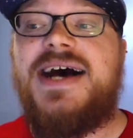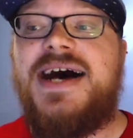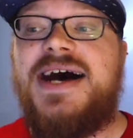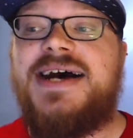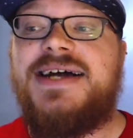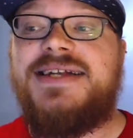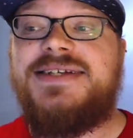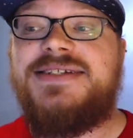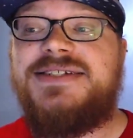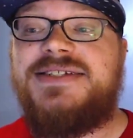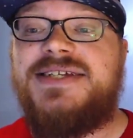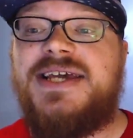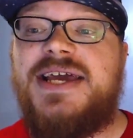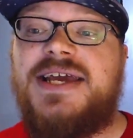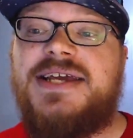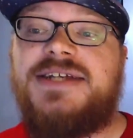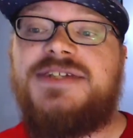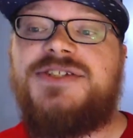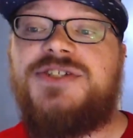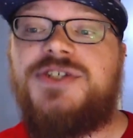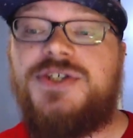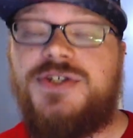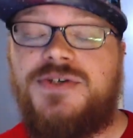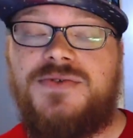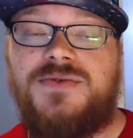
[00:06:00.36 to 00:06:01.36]
on day
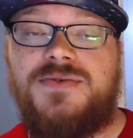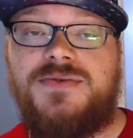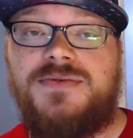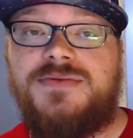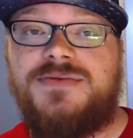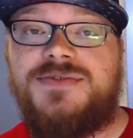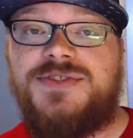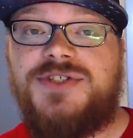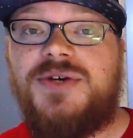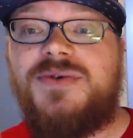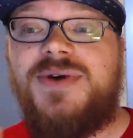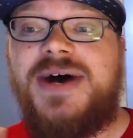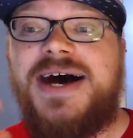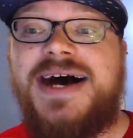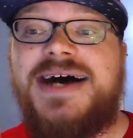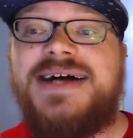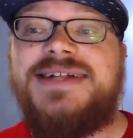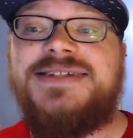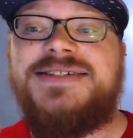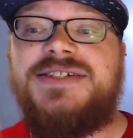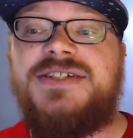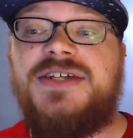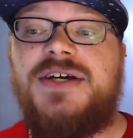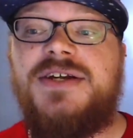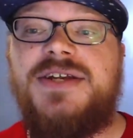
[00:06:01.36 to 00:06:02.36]
2. So on
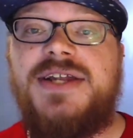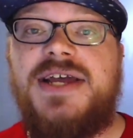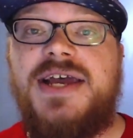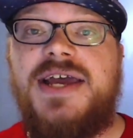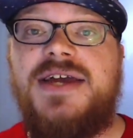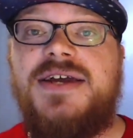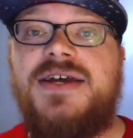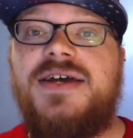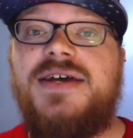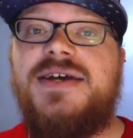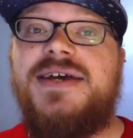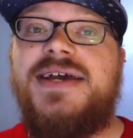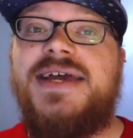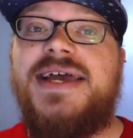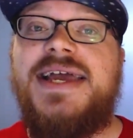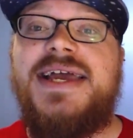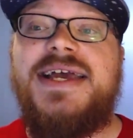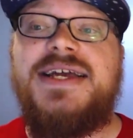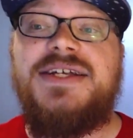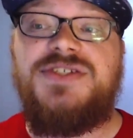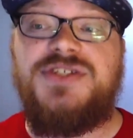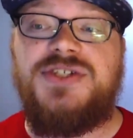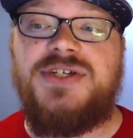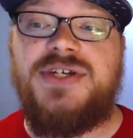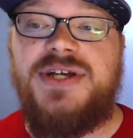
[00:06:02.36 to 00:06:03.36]
Sunday,
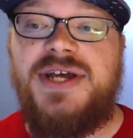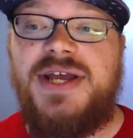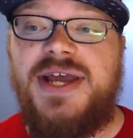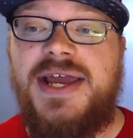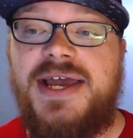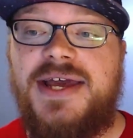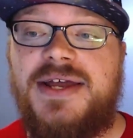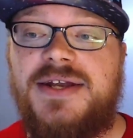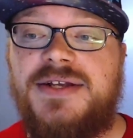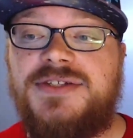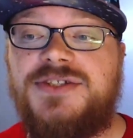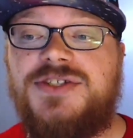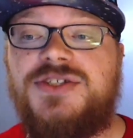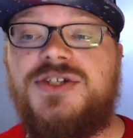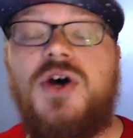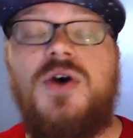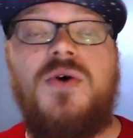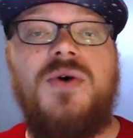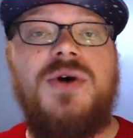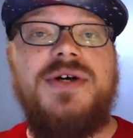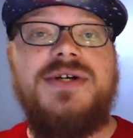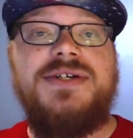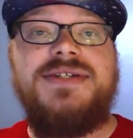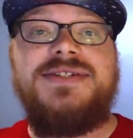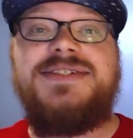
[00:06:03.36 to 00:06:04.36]
it's going to end.
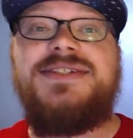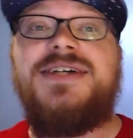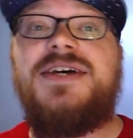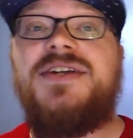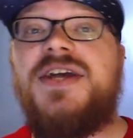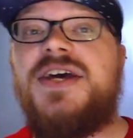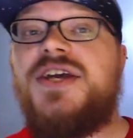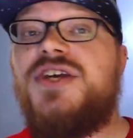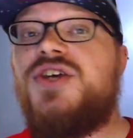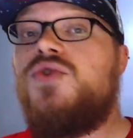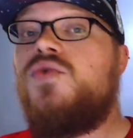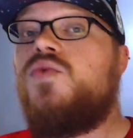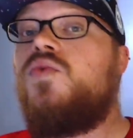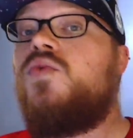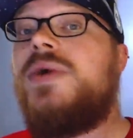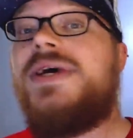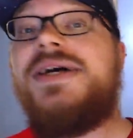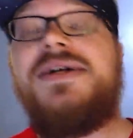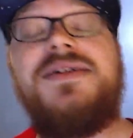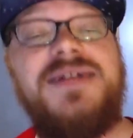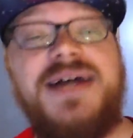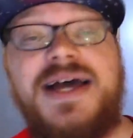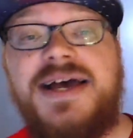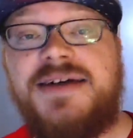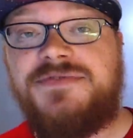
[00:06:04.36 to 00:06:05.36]
So Sunday, you
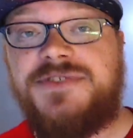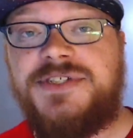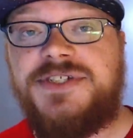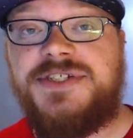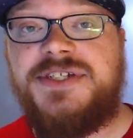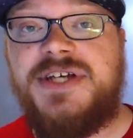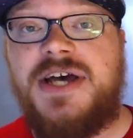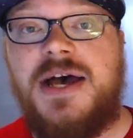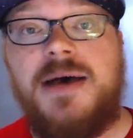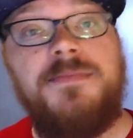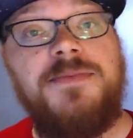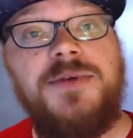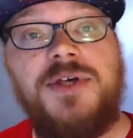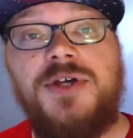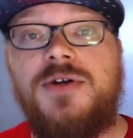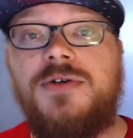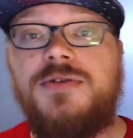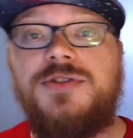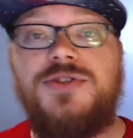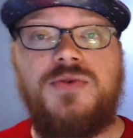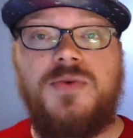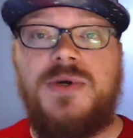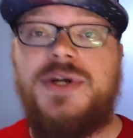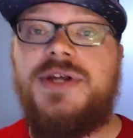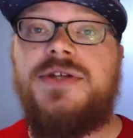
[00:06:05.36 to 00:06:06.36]
will have to stop,
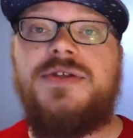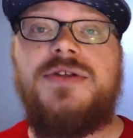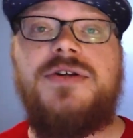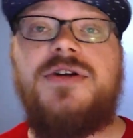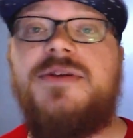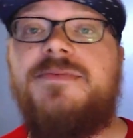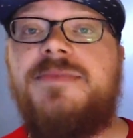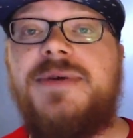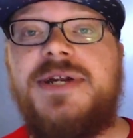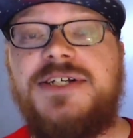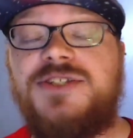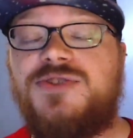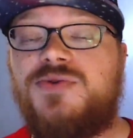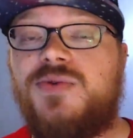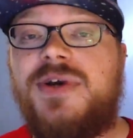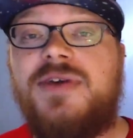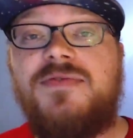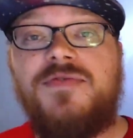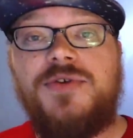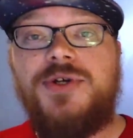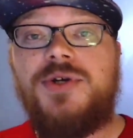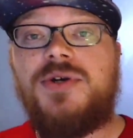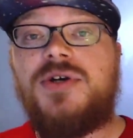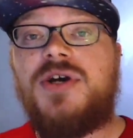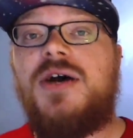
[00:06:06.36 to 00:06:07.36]
20, 30 minutes,
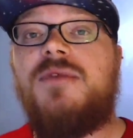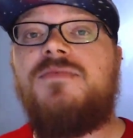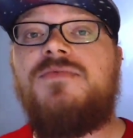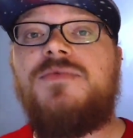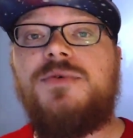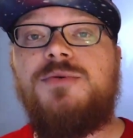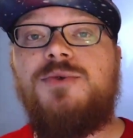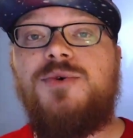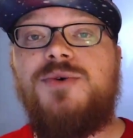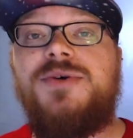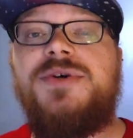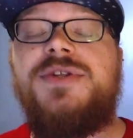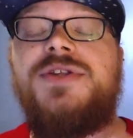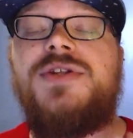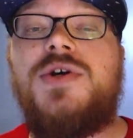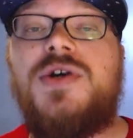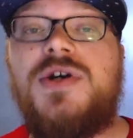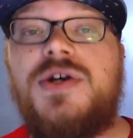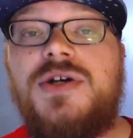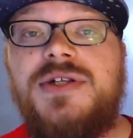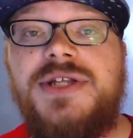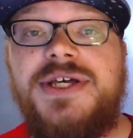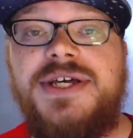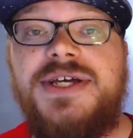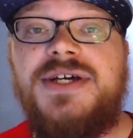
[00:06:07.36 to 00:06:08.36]
whatever you're comfortable with
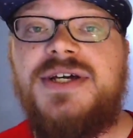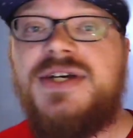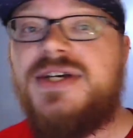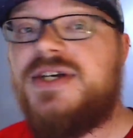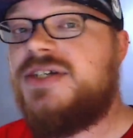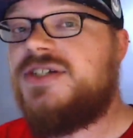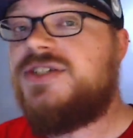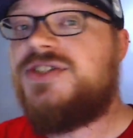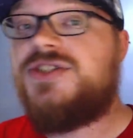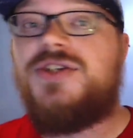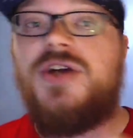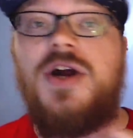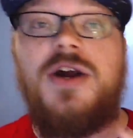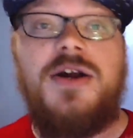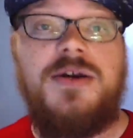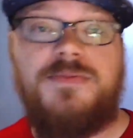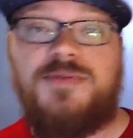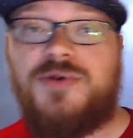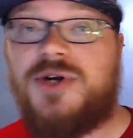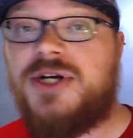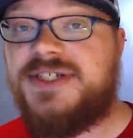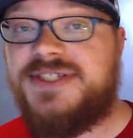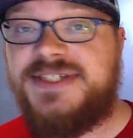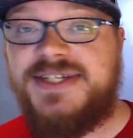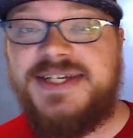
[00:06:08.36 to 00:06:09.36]
early. Start
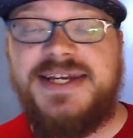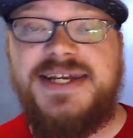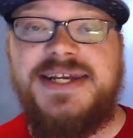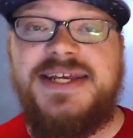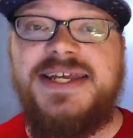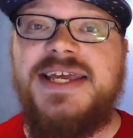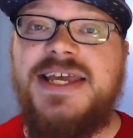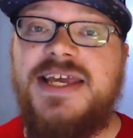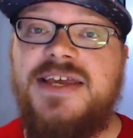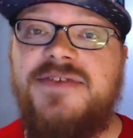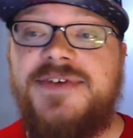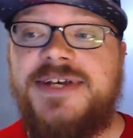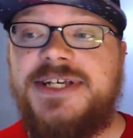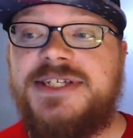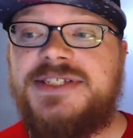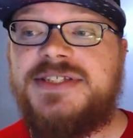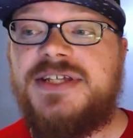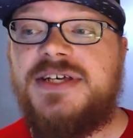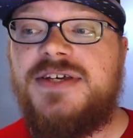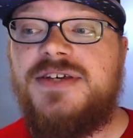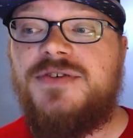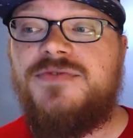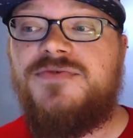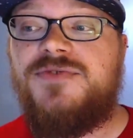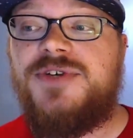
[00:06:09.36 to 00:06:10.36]
appraising any Eevees
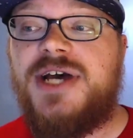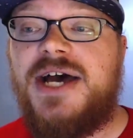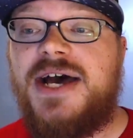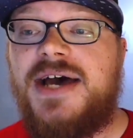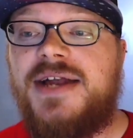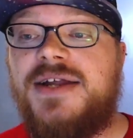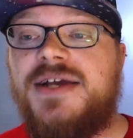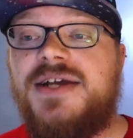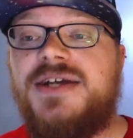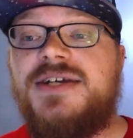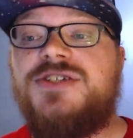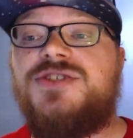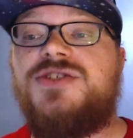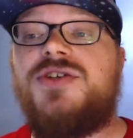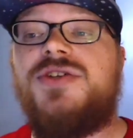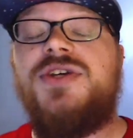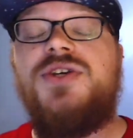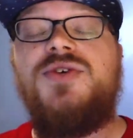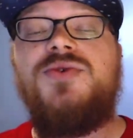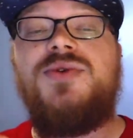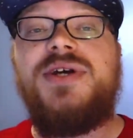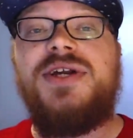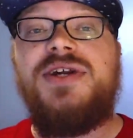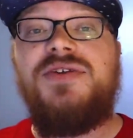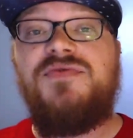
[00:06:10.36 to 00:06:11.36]
that you've got so that
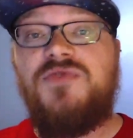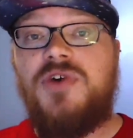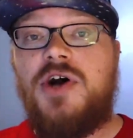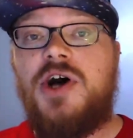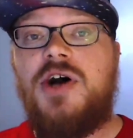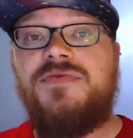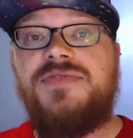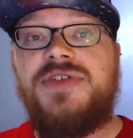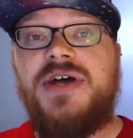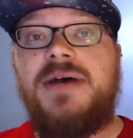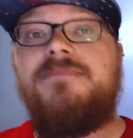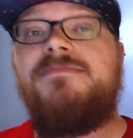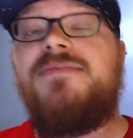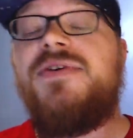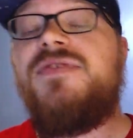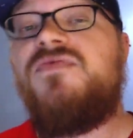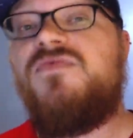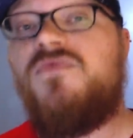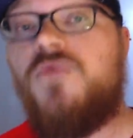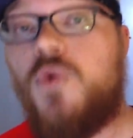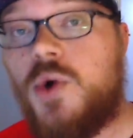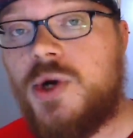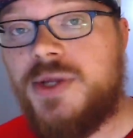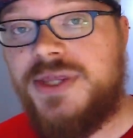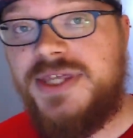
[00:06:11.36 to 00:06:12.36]
you can evolve them
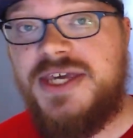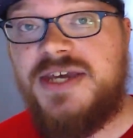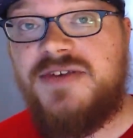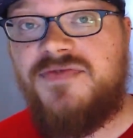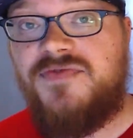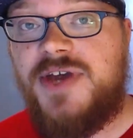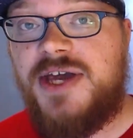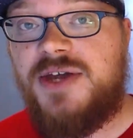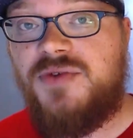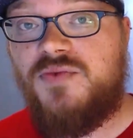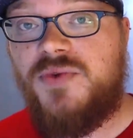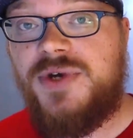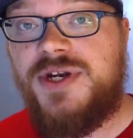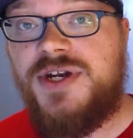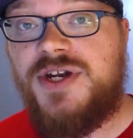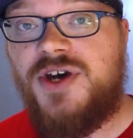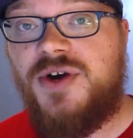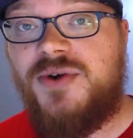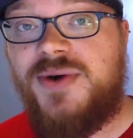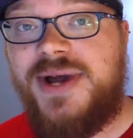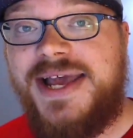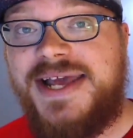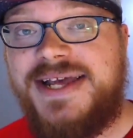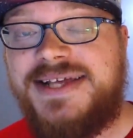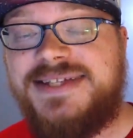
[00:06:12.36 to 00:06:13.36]
before the event
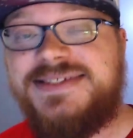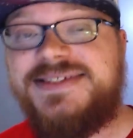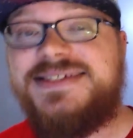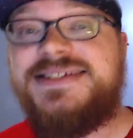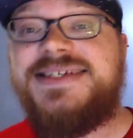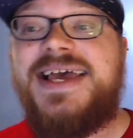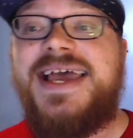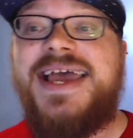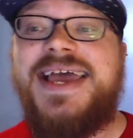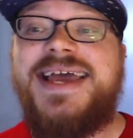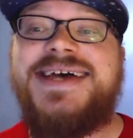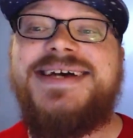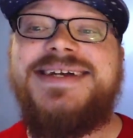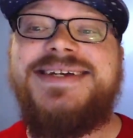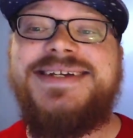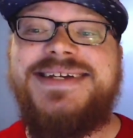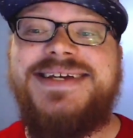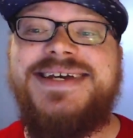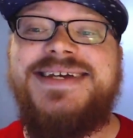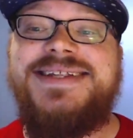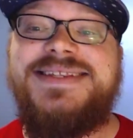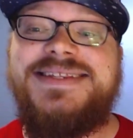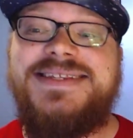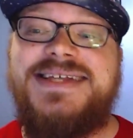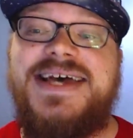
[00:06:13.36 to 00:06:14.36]
window ends and
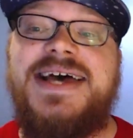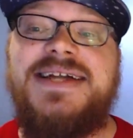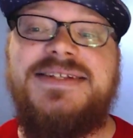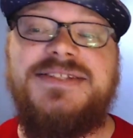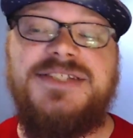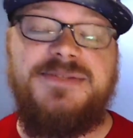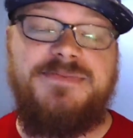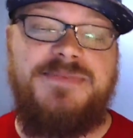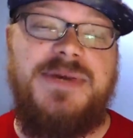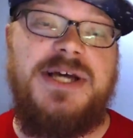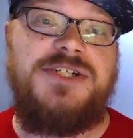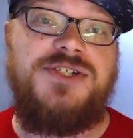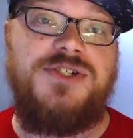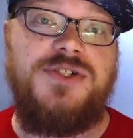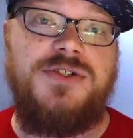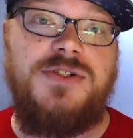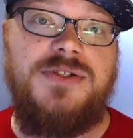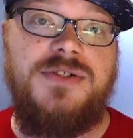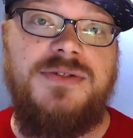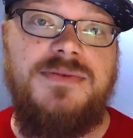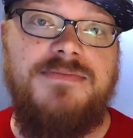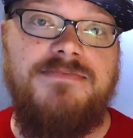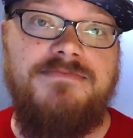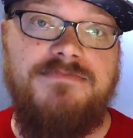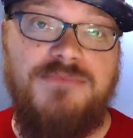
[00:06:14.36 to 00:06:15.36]
get that
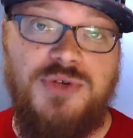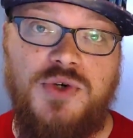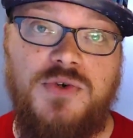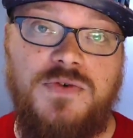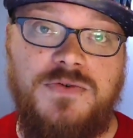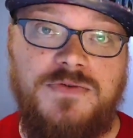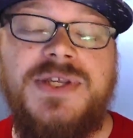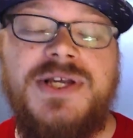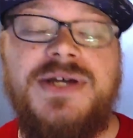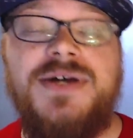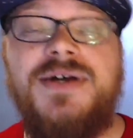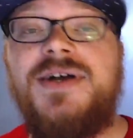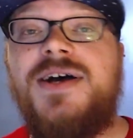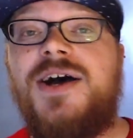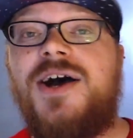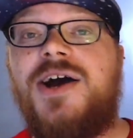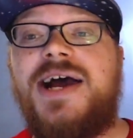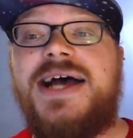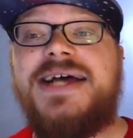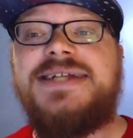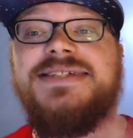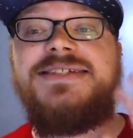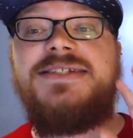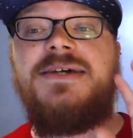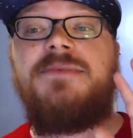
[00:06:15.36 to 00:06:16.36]
special move. All
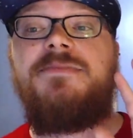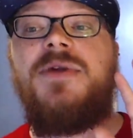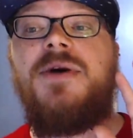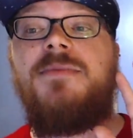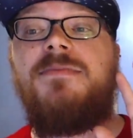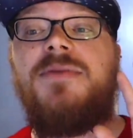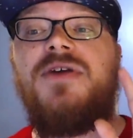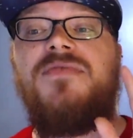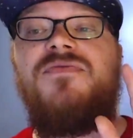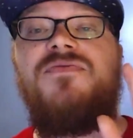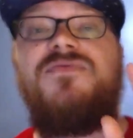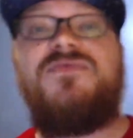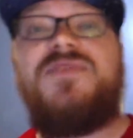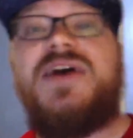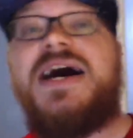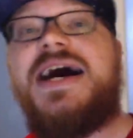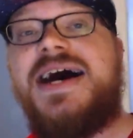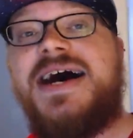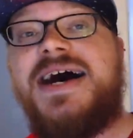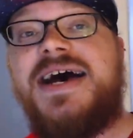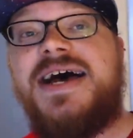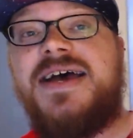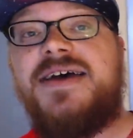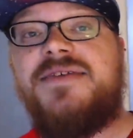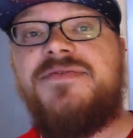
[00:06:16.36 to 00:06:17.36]
right, tip number
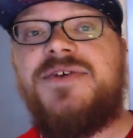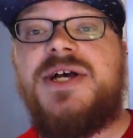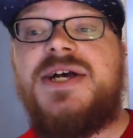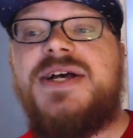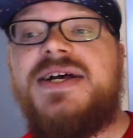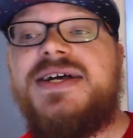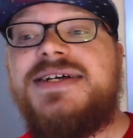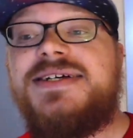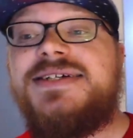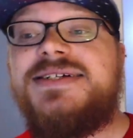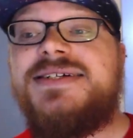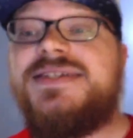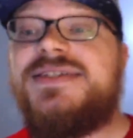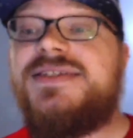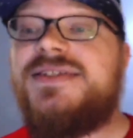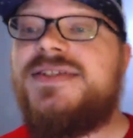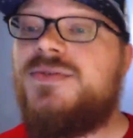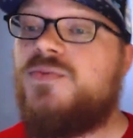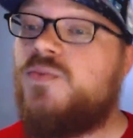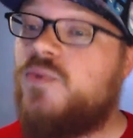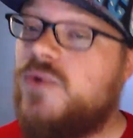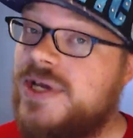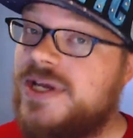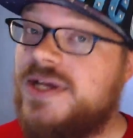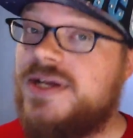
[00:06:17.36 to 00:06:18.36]
5.
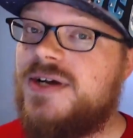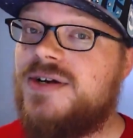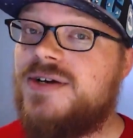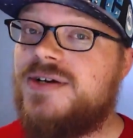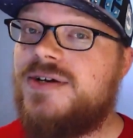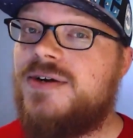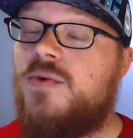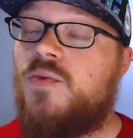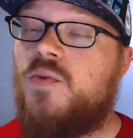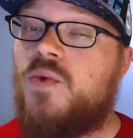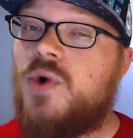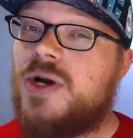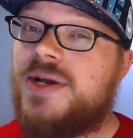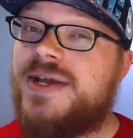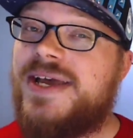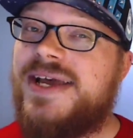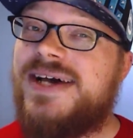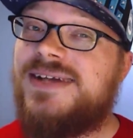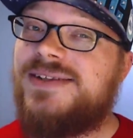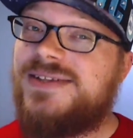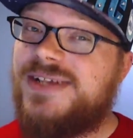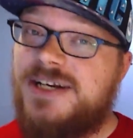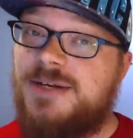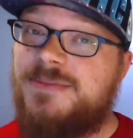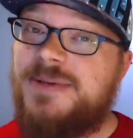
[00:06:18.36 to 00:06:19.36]
We're working
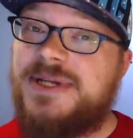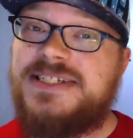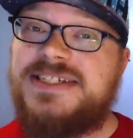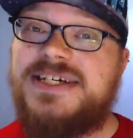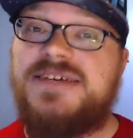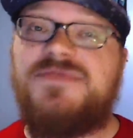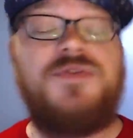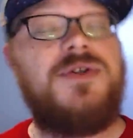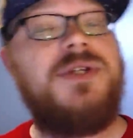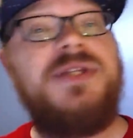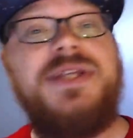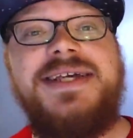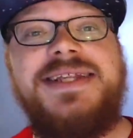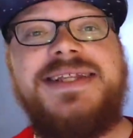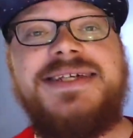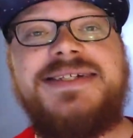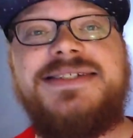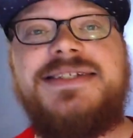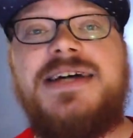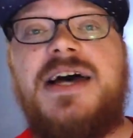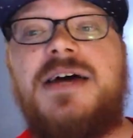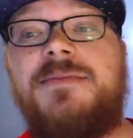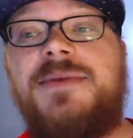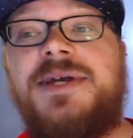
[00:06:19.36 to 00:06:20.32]
a little bit differently this time